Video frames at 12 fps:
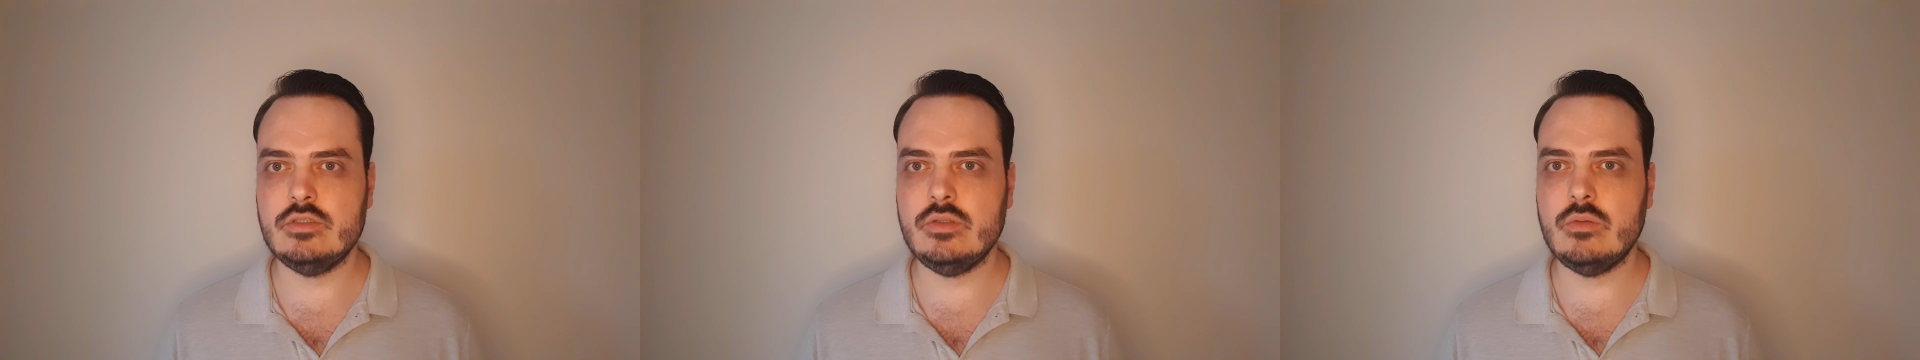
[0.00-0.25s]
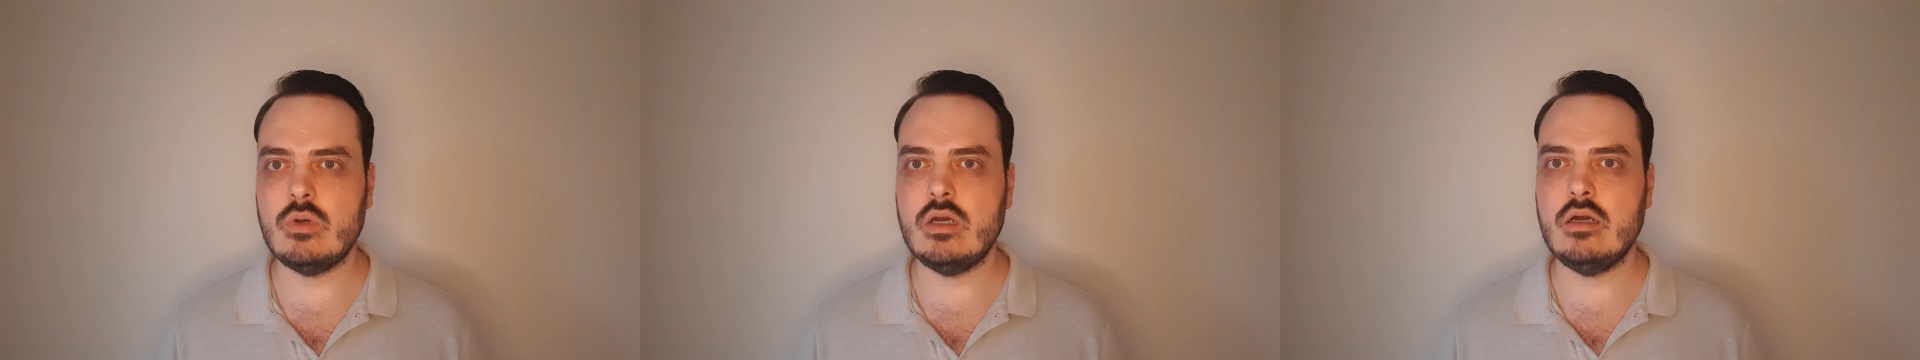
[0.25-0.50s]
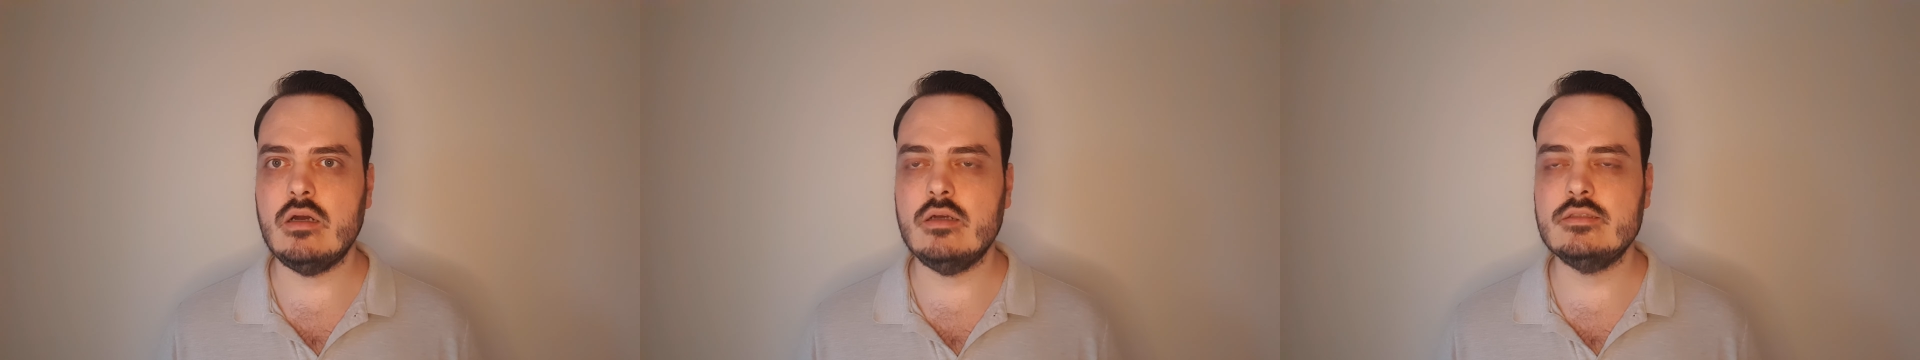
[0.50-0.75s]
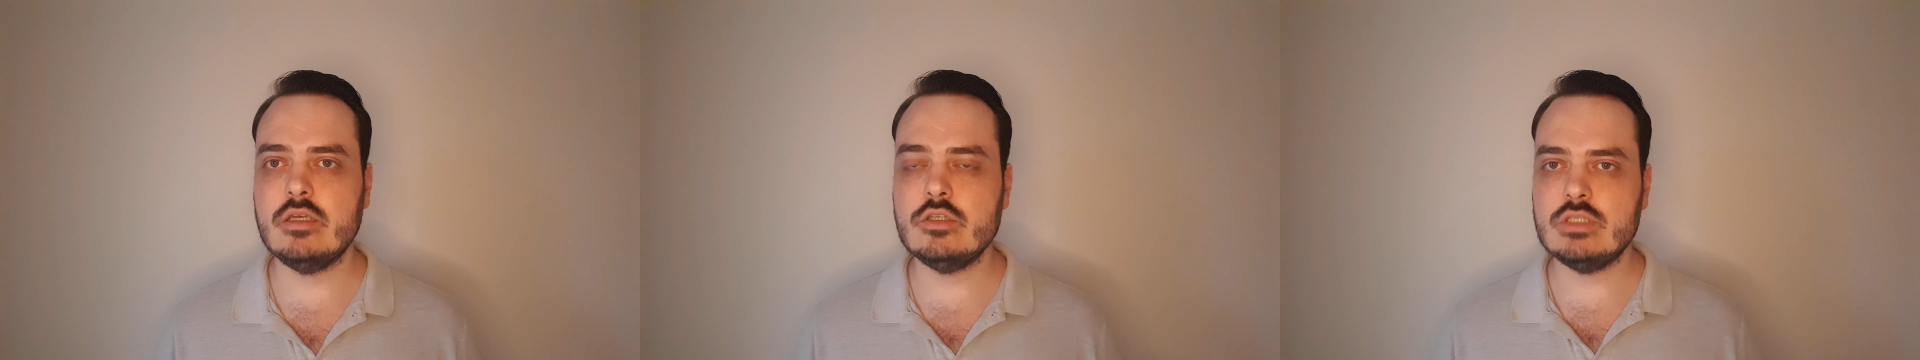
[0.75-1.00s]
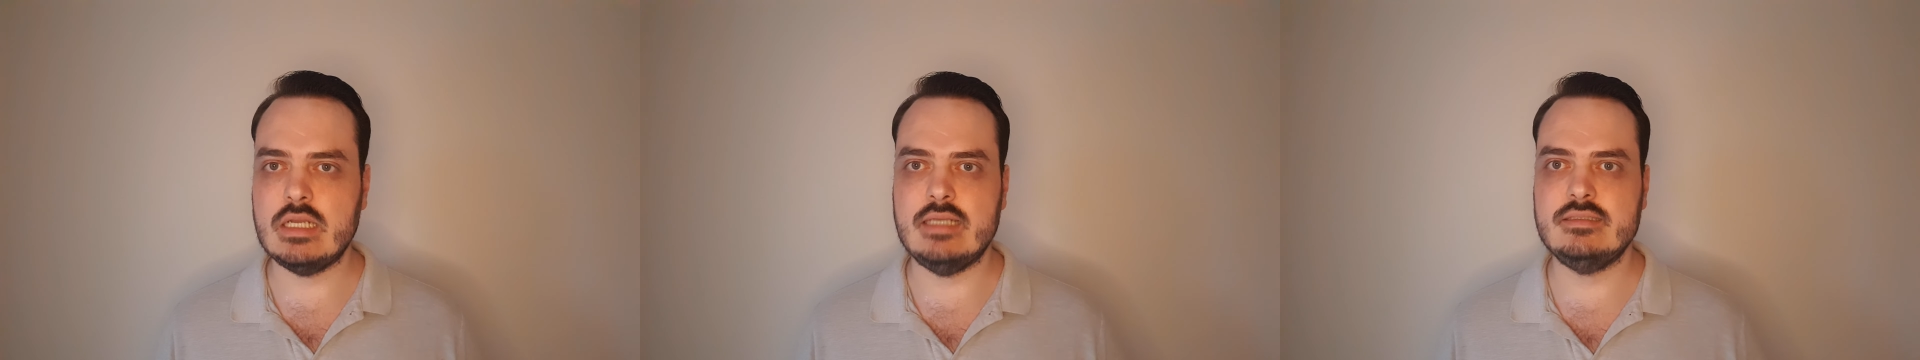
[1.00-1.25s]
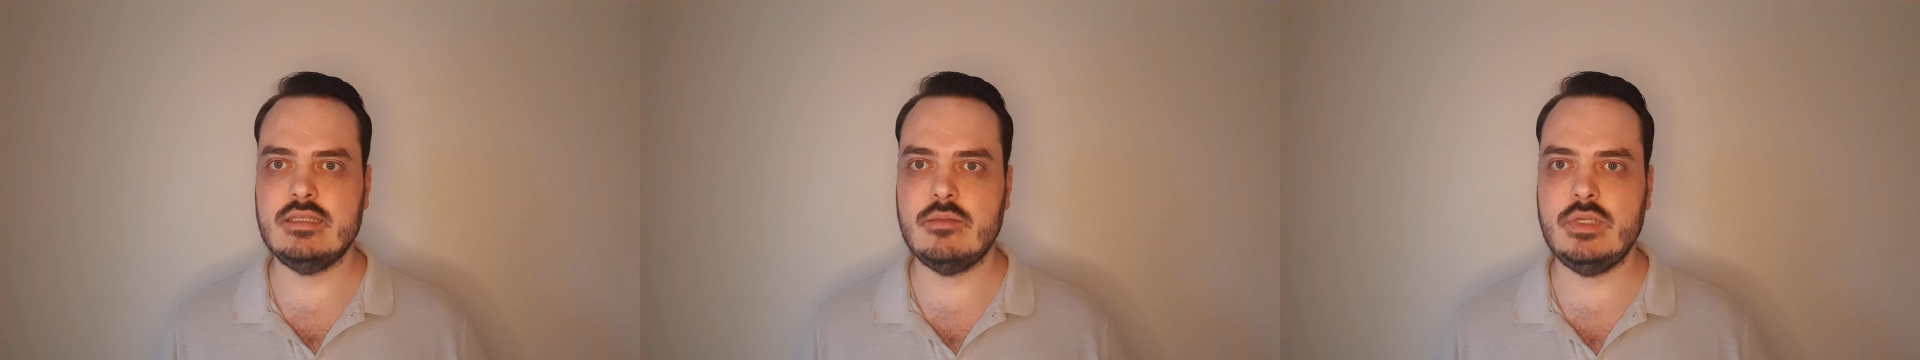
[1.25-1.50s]
You are
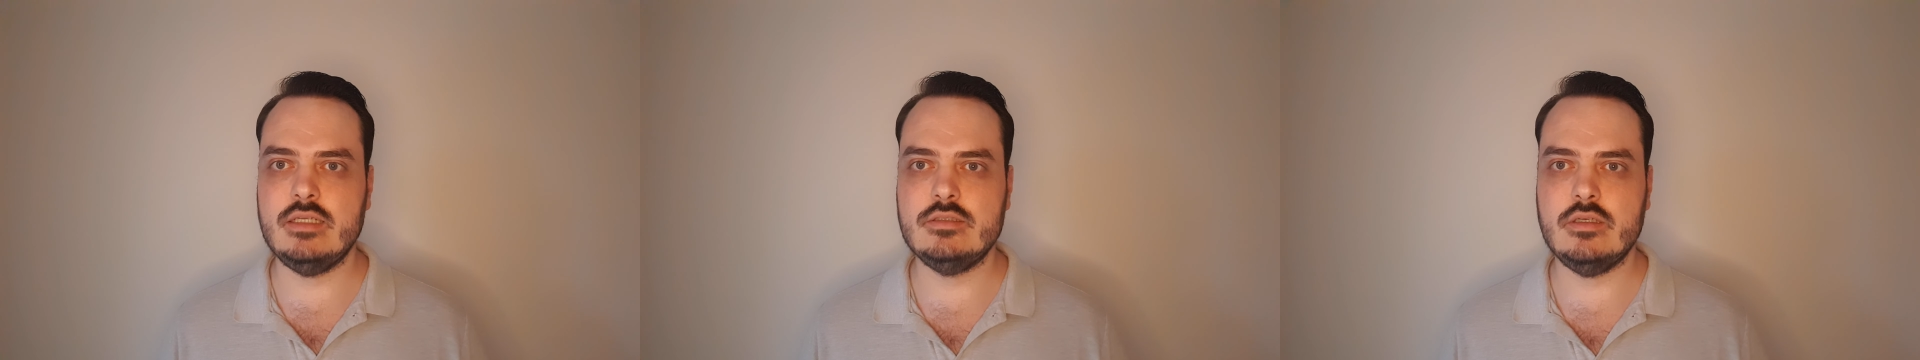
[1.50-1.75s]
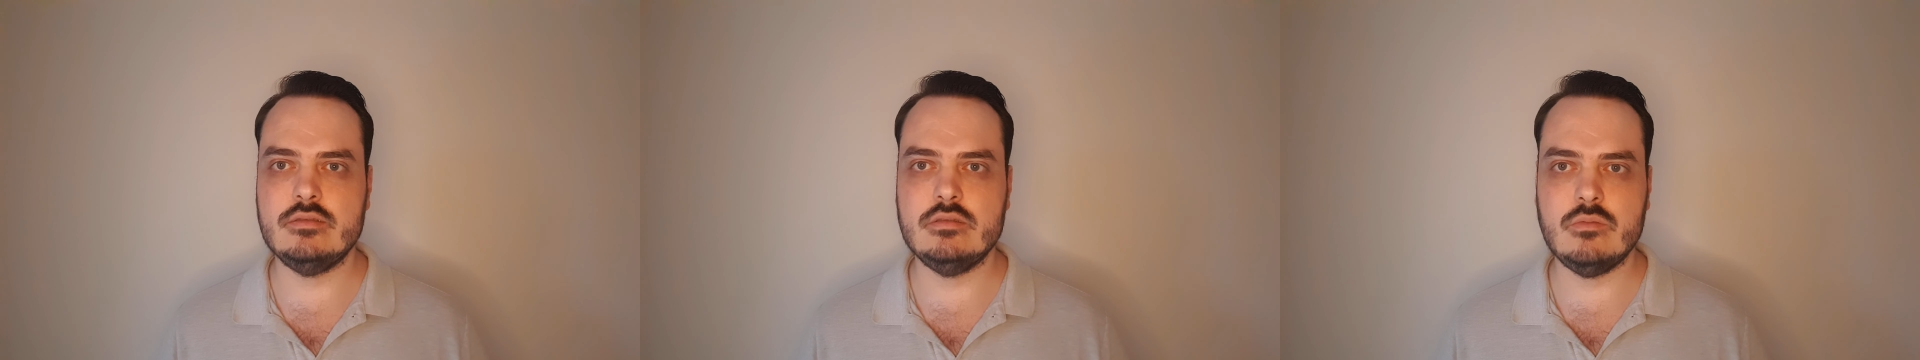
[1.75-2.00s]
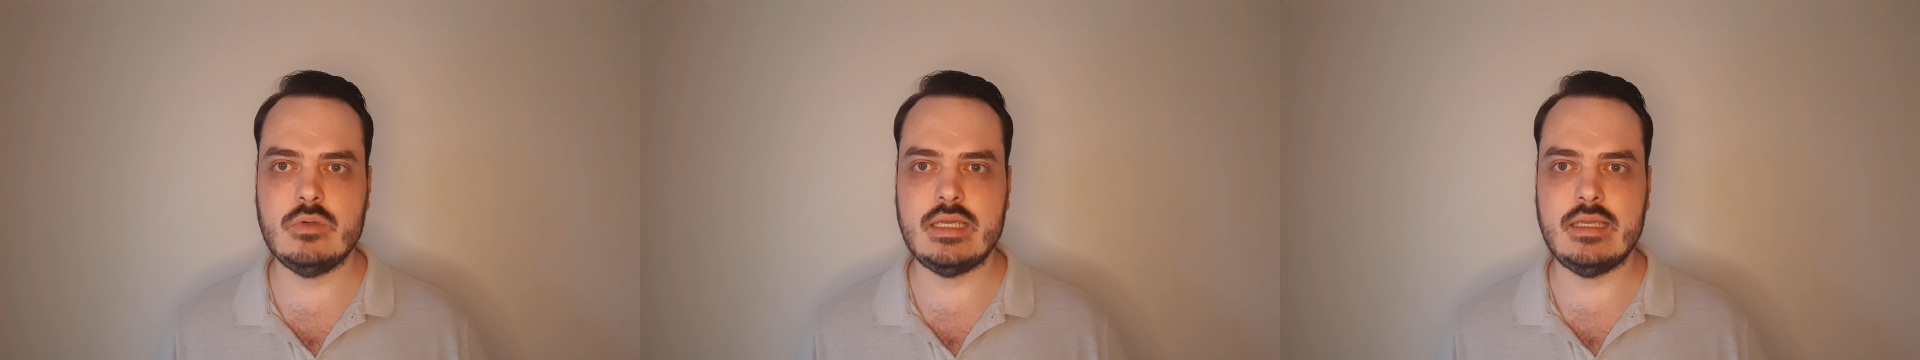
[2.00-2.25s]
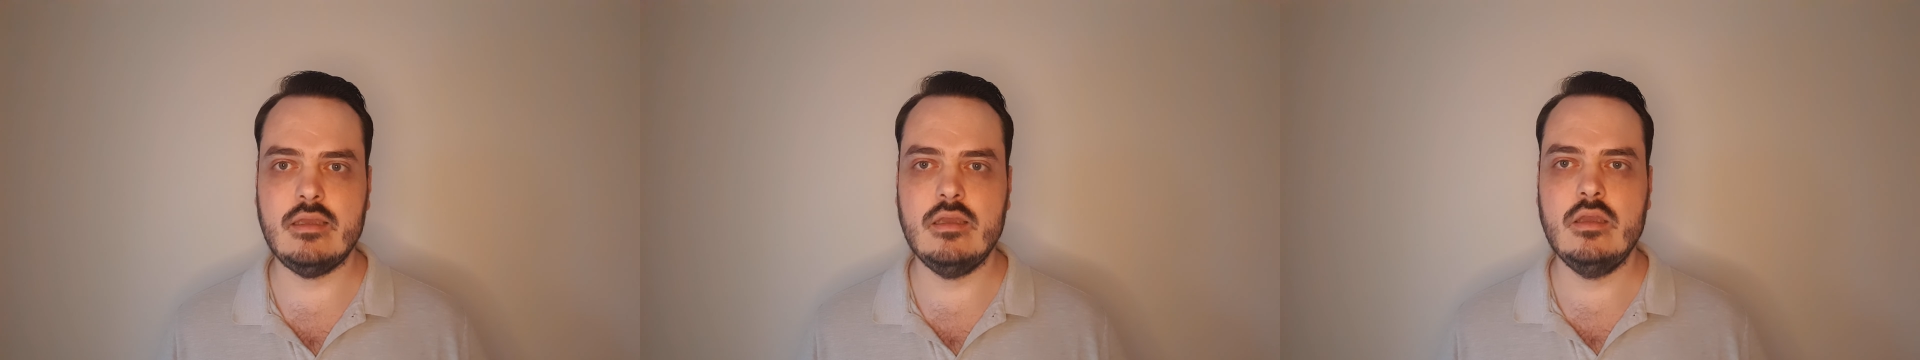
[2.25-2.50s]
socializing them in a certain way.